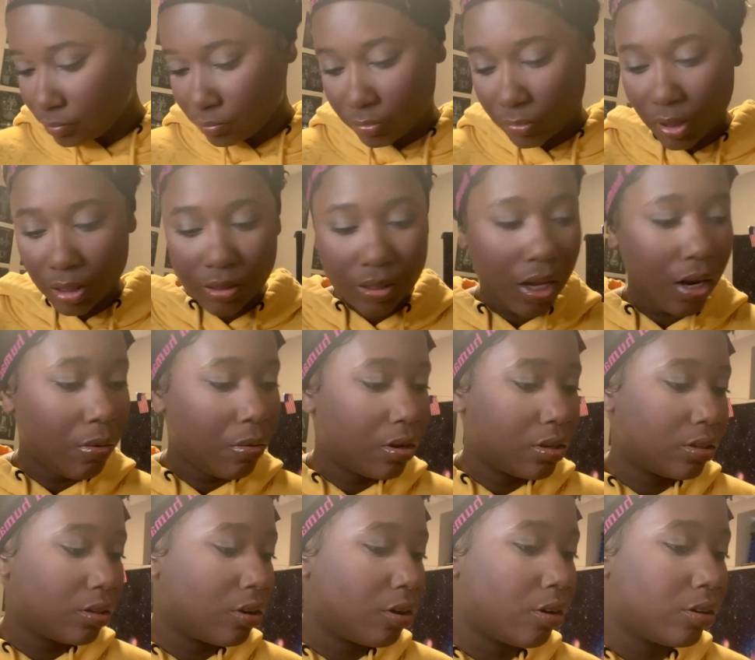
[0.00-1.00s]
I said I wanted
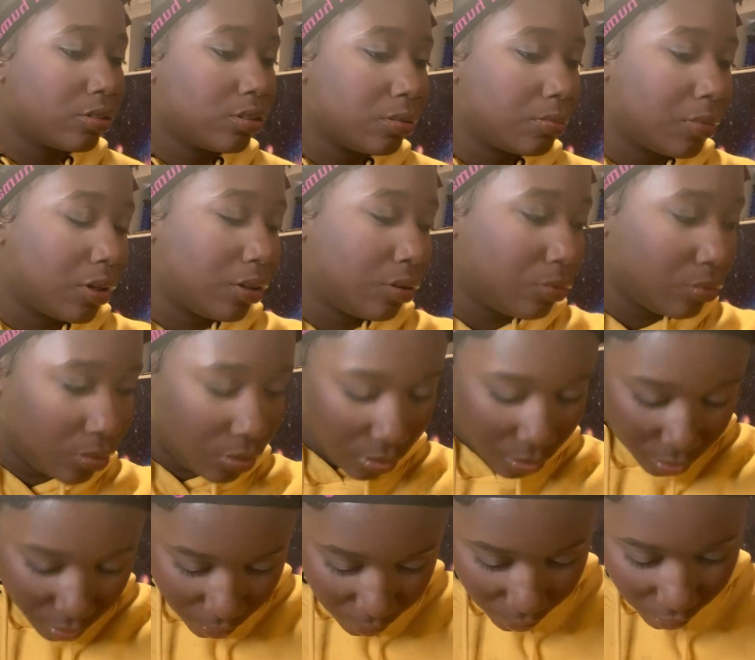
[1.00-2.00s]
to contour my nose a
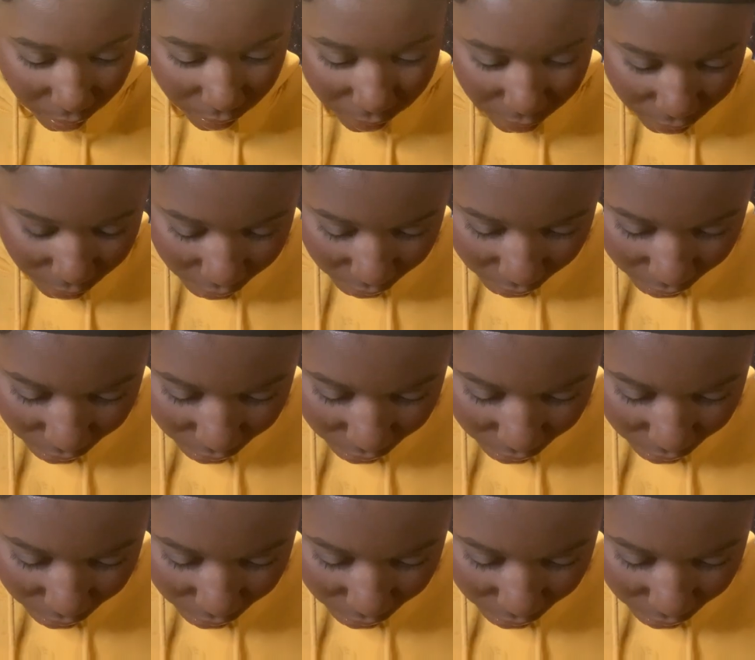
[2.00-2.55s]
little bit, so let's